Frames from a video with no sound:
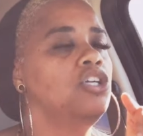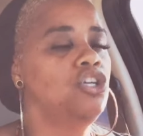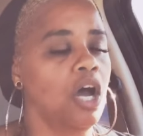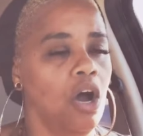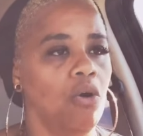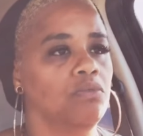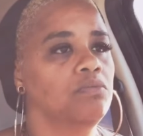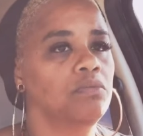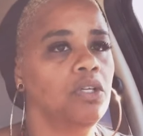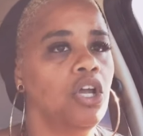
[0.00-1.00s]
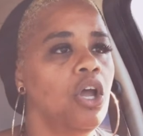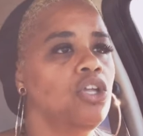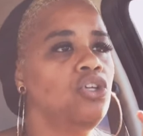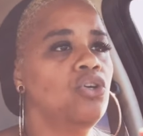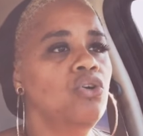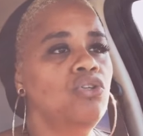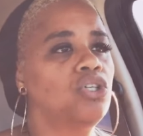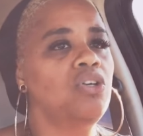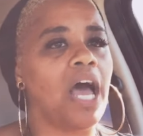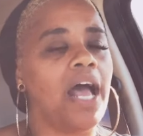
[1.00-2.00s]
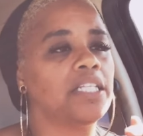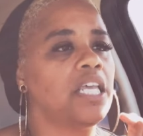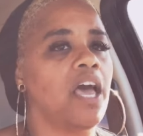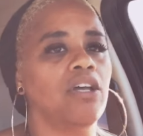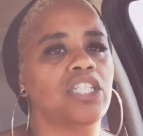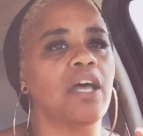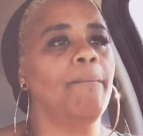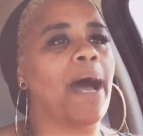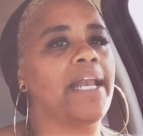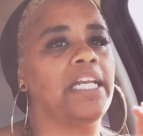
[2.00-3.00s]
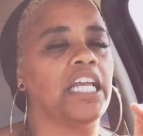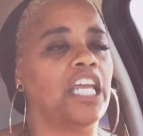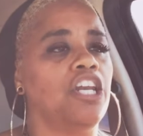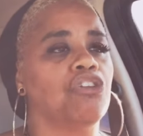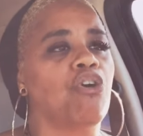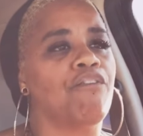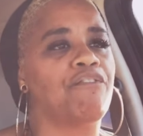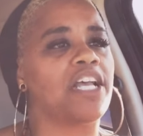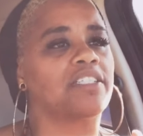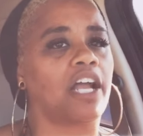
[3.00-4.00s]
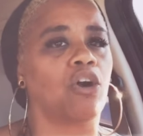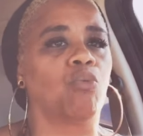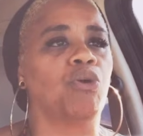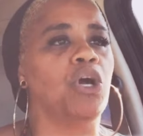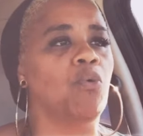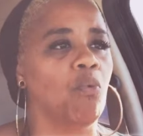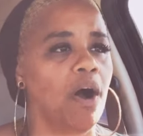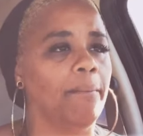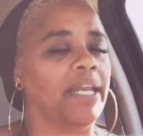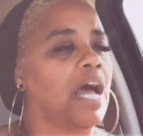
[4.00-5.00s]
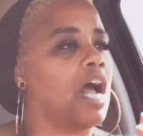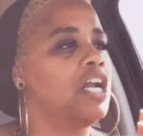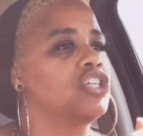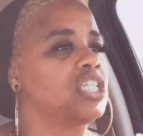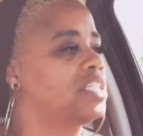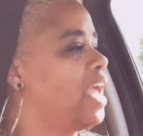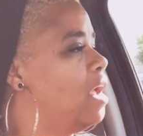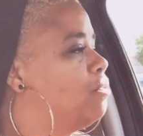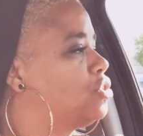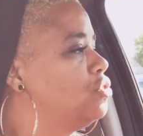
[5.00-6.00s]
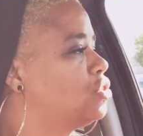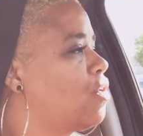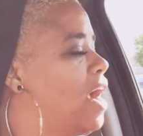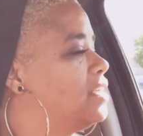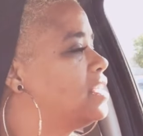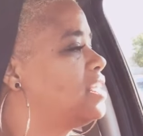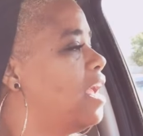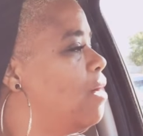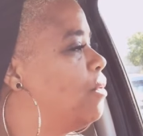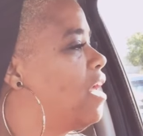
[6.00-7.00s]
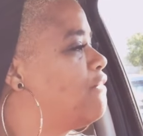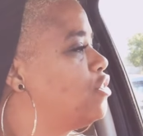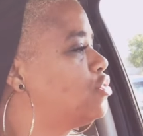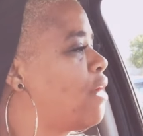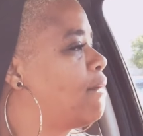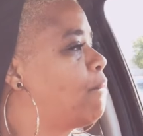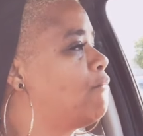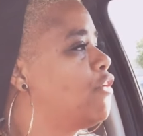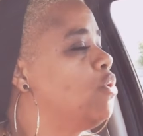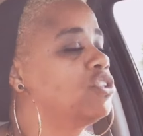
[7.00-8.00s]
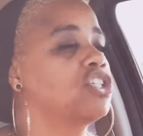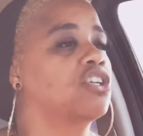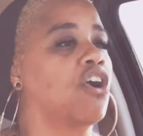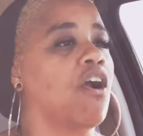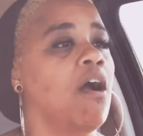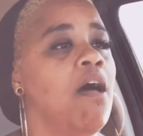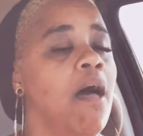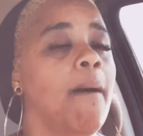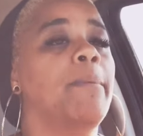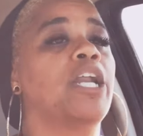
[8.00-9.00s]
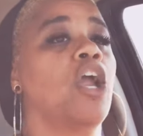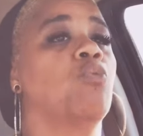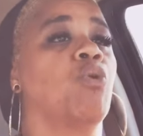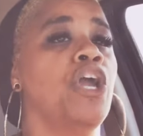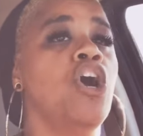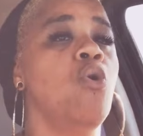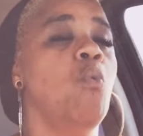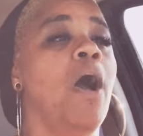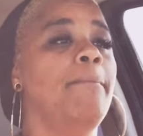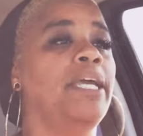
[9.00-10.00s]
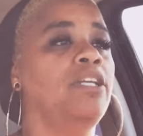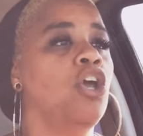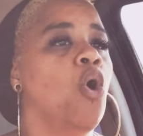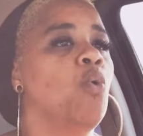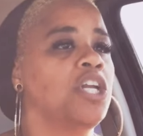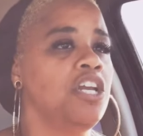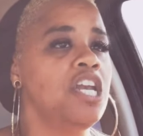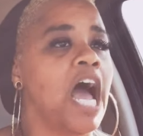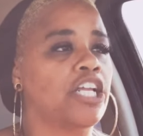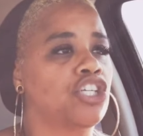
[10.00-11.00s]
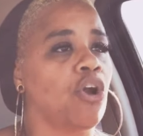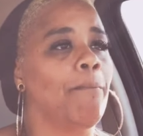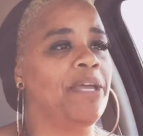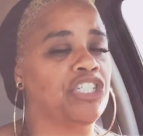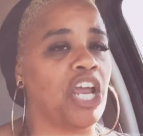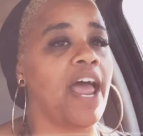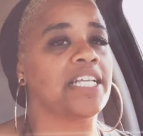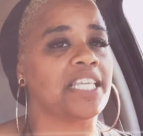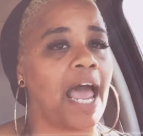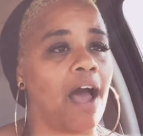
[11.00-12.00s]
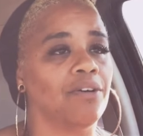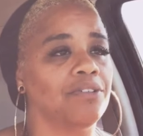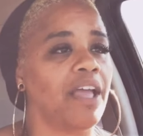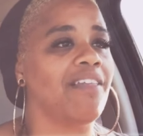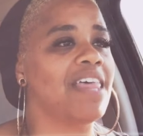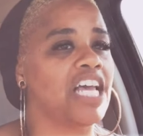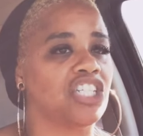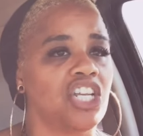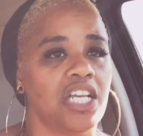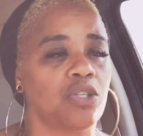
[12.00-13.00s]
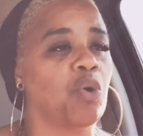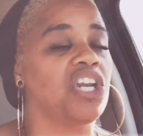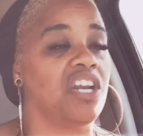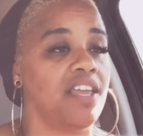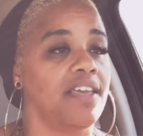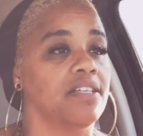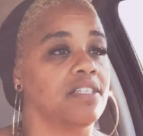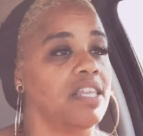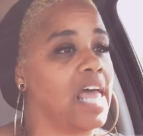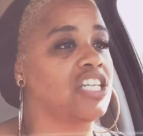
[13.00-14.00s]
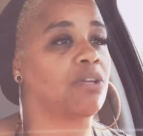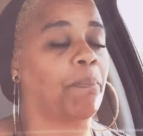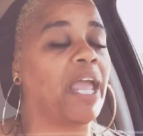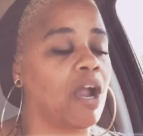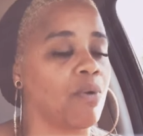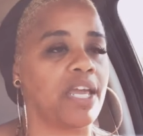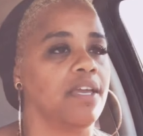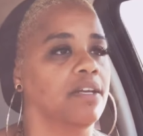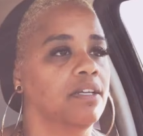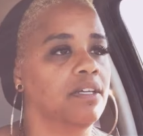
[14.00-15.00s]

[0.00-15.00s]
No. You do not tell somebody to get in your face like a real woman. I understand what you're trying to say or whatever you're trying to provoke this girl, but a real woman would have knocked your bitch ass out. And that's just what it is. And that's period.